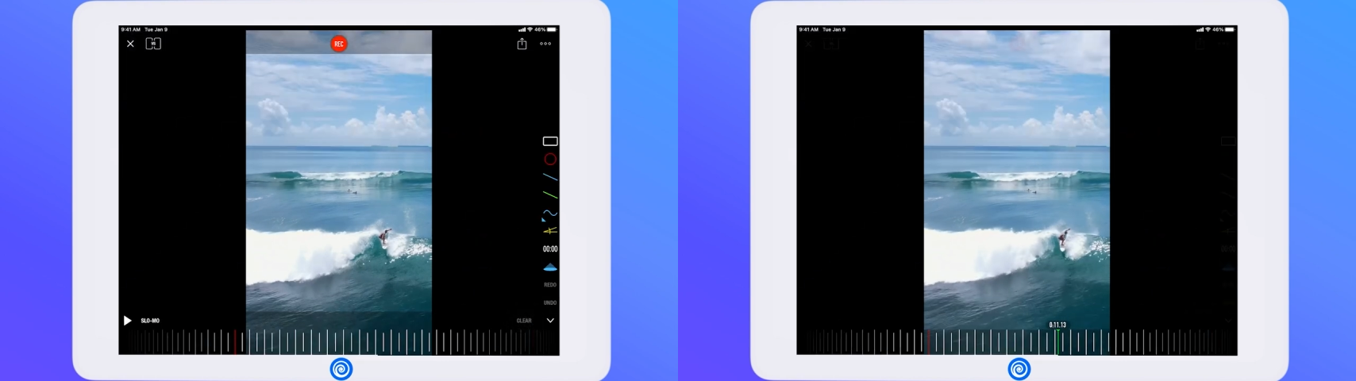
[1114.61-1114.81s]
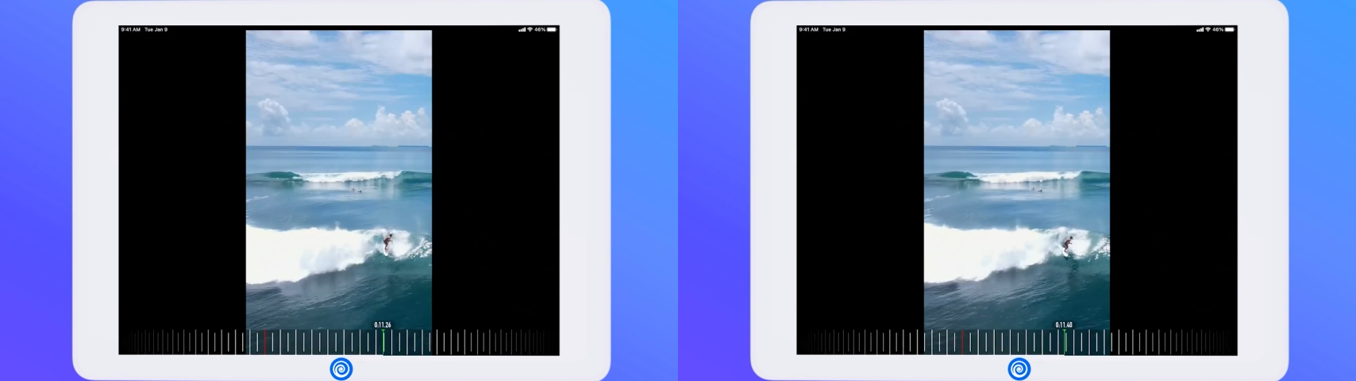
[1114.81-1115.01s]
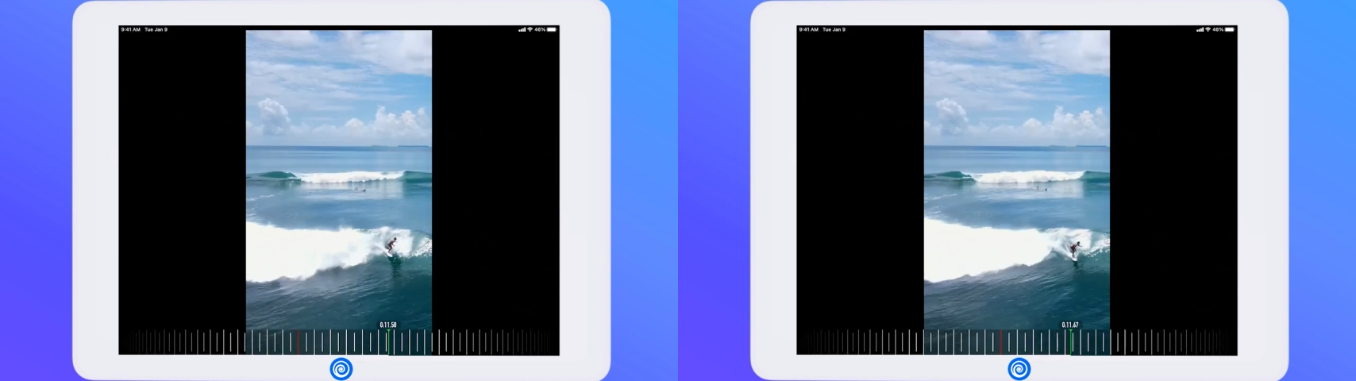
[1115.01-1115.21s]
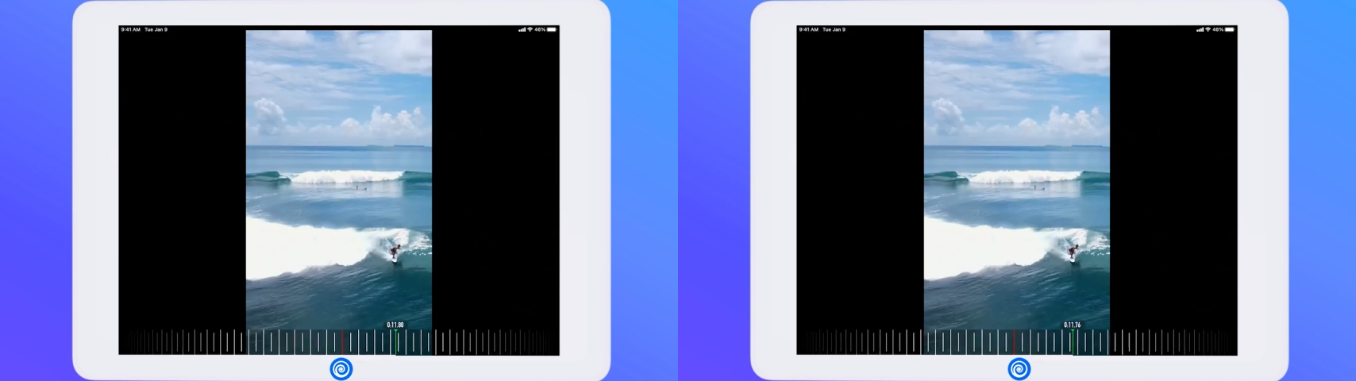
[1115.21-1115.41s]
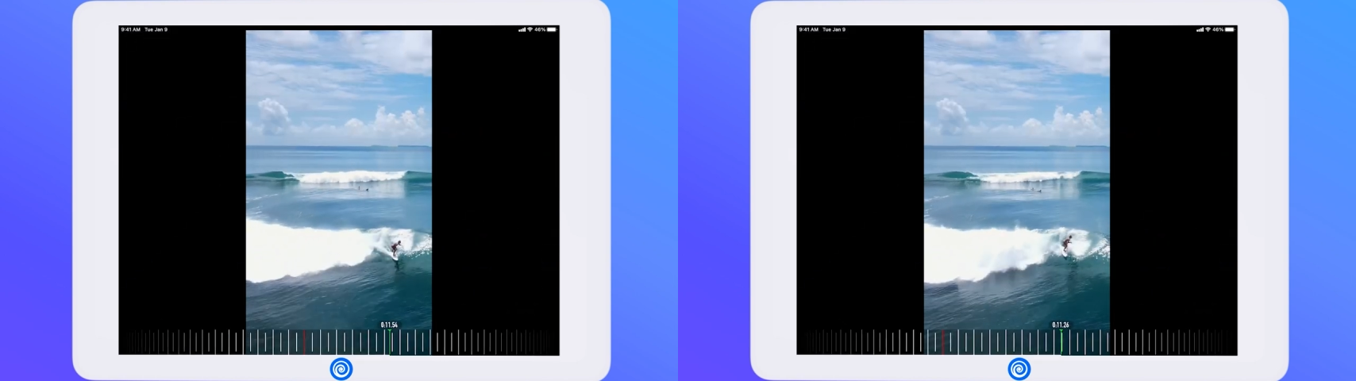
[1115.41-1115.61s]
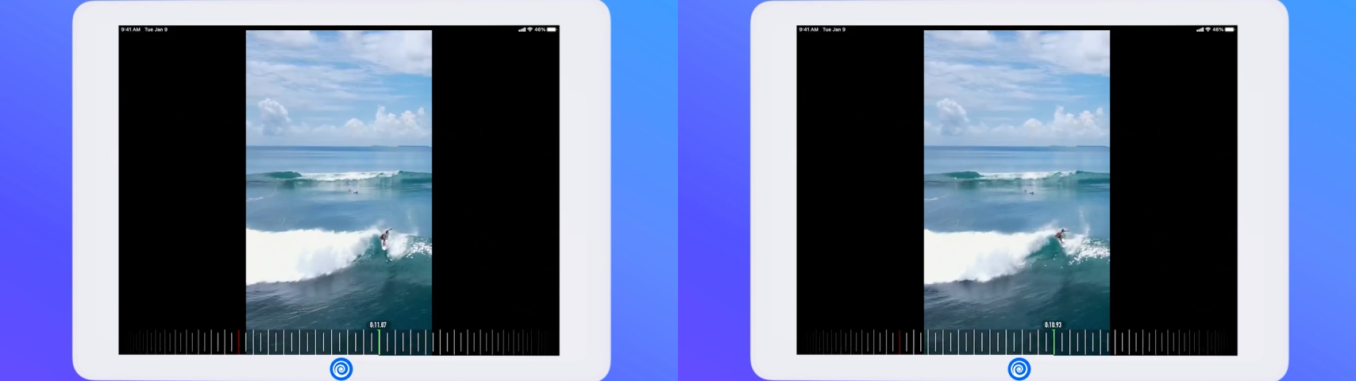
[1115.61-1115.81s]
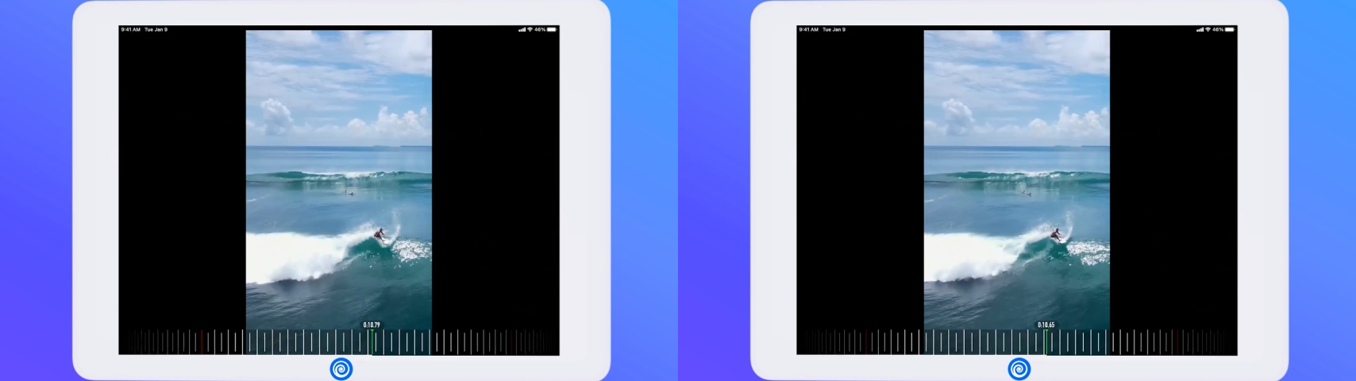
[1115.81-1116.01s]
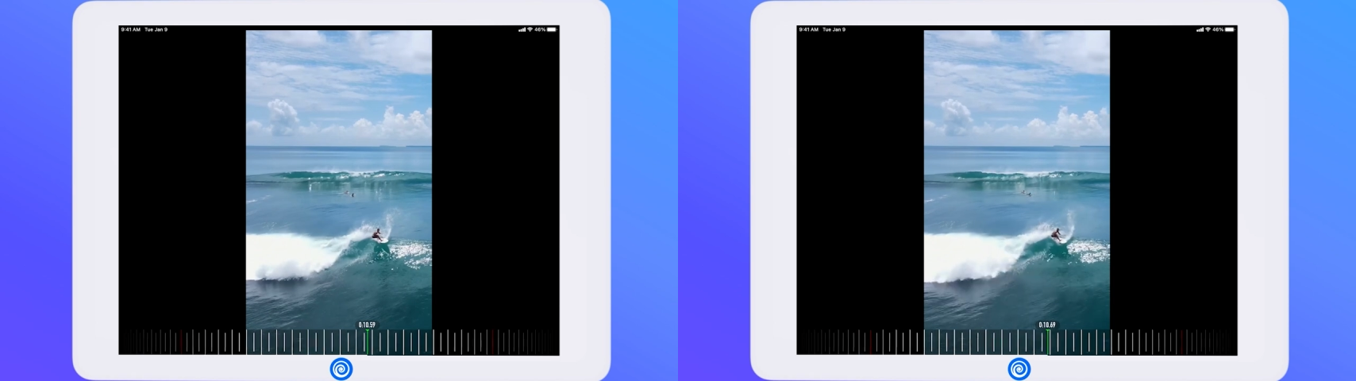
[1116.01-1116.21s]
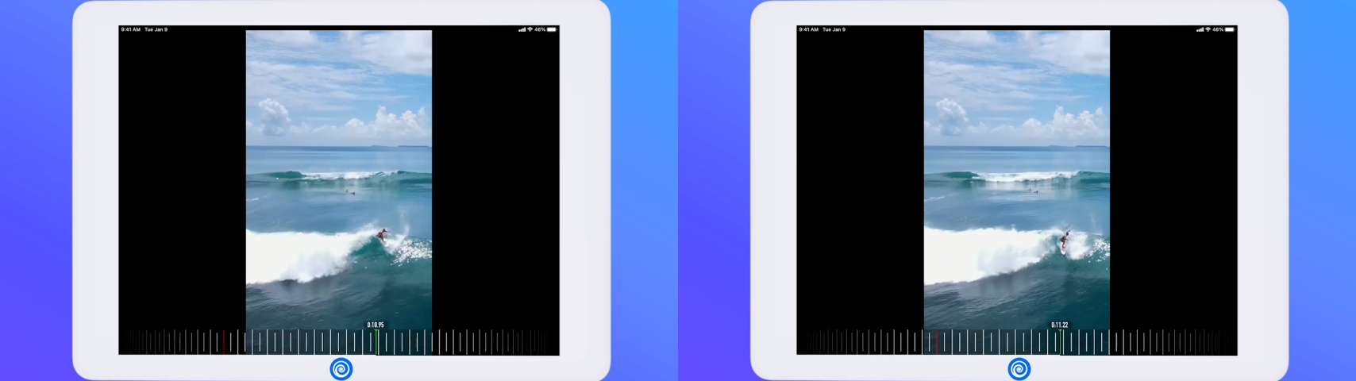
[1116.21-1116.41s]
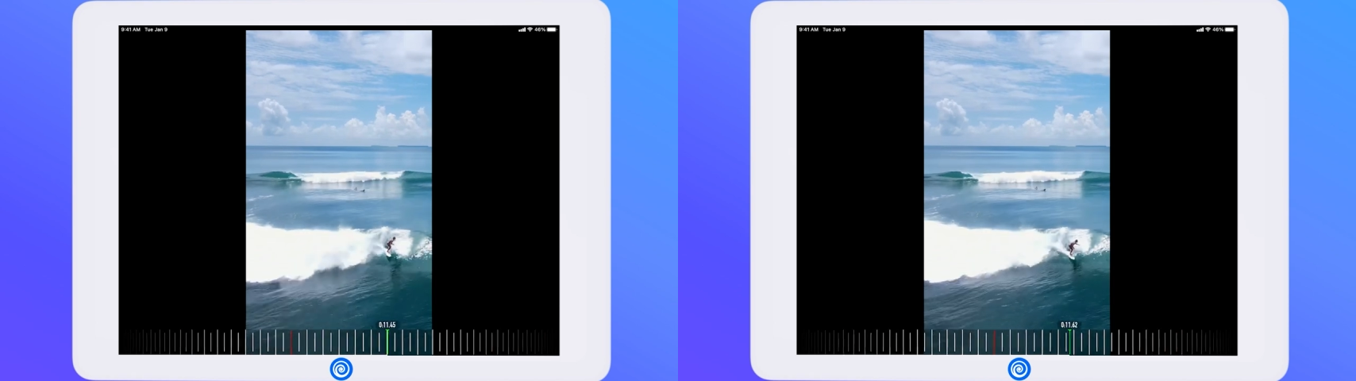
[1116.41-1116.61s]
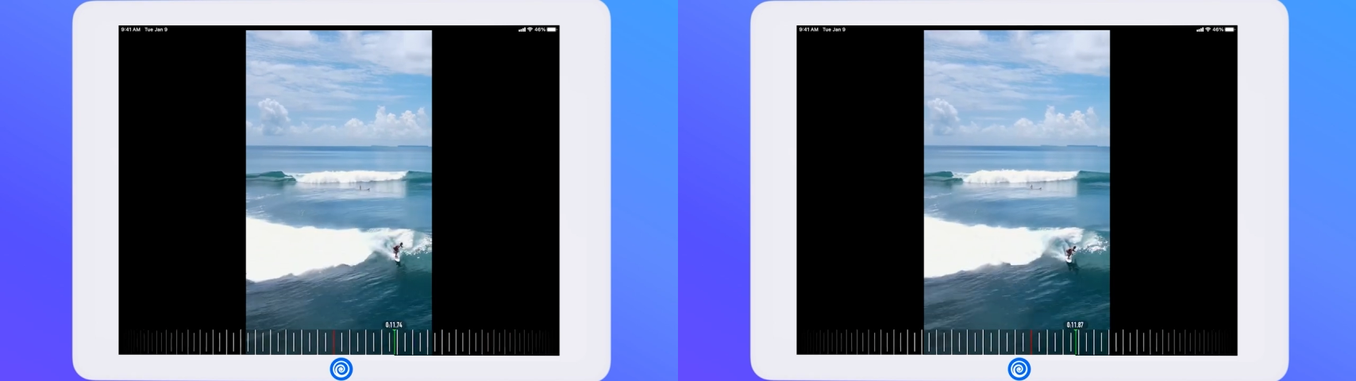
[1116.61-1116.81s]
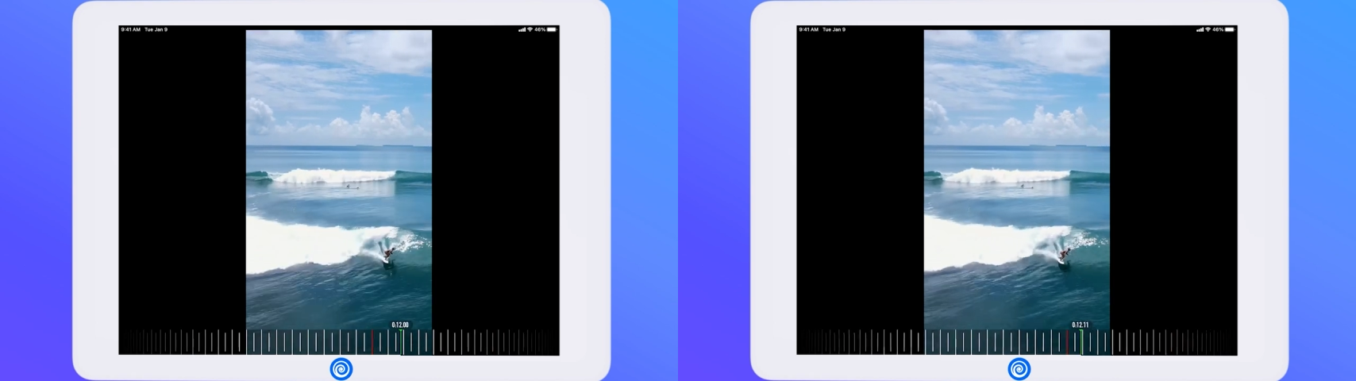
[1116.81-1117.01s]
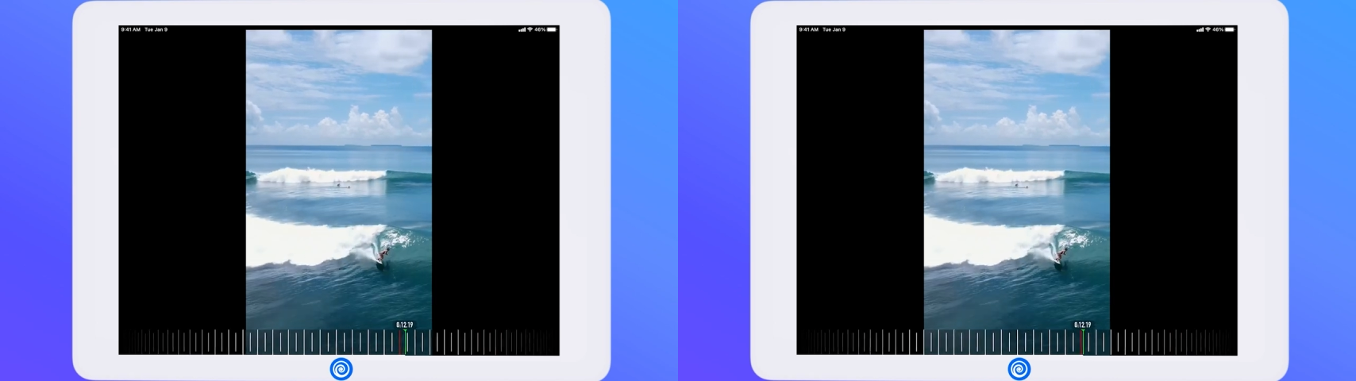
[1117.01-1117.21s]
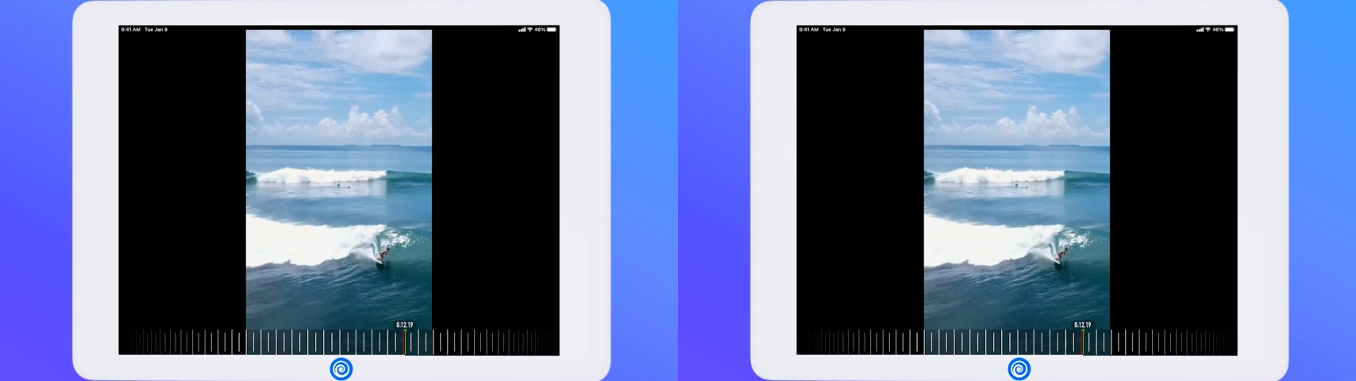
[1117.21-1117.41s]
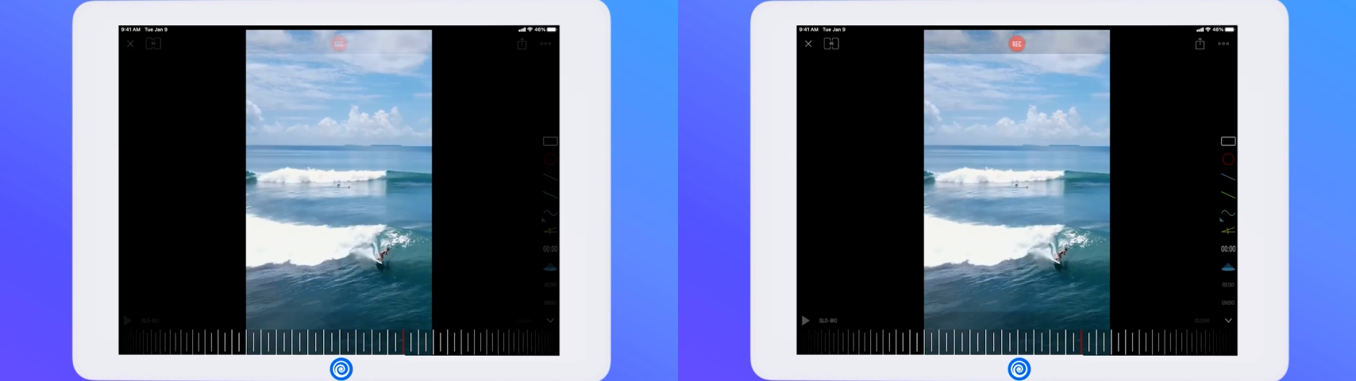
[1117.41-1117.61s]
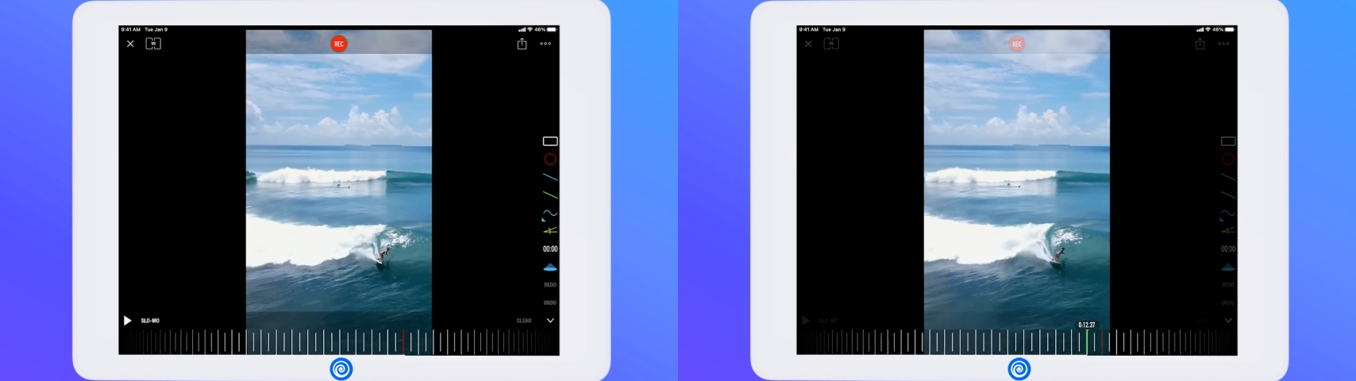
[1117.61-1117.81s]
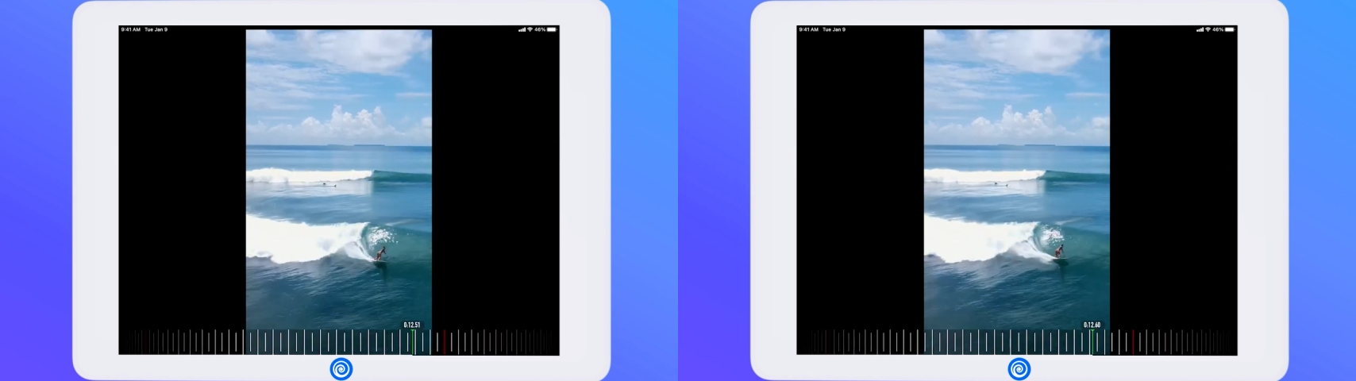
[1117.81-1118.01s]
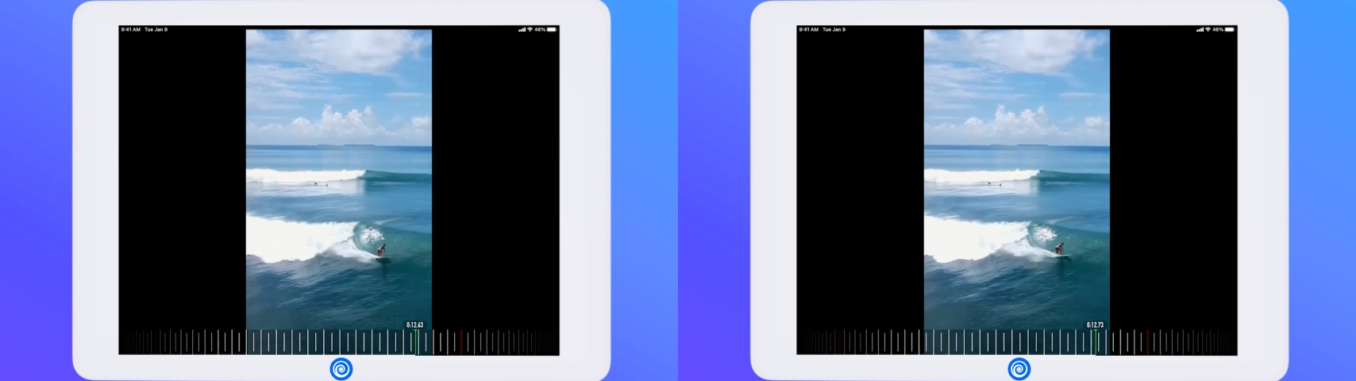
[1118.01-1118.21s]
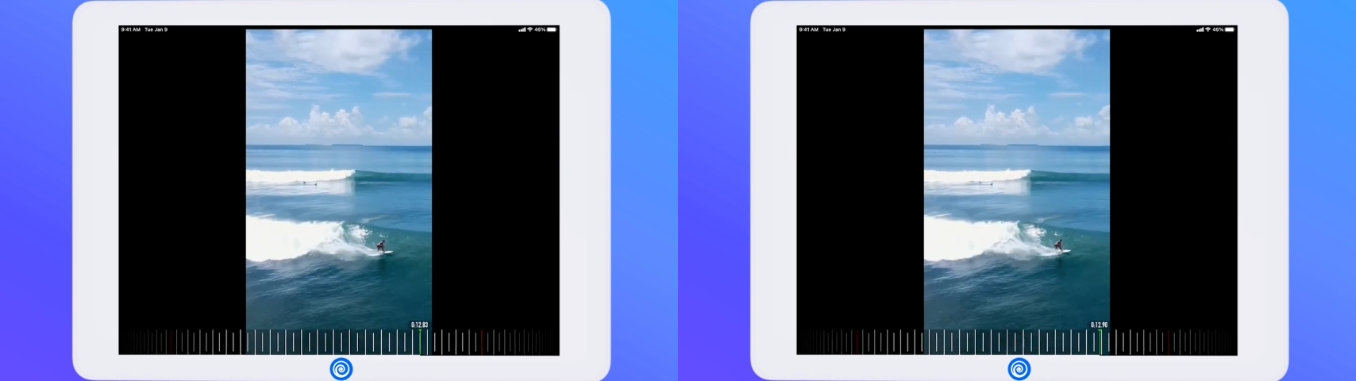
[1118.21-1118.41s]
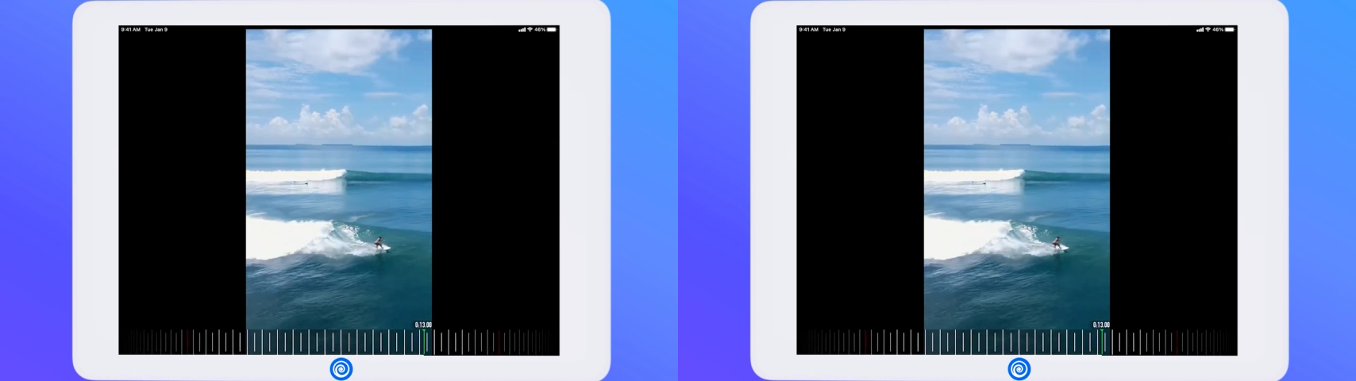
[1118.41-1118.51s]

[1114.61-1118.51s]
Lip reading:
Nobody's mouth can be seen.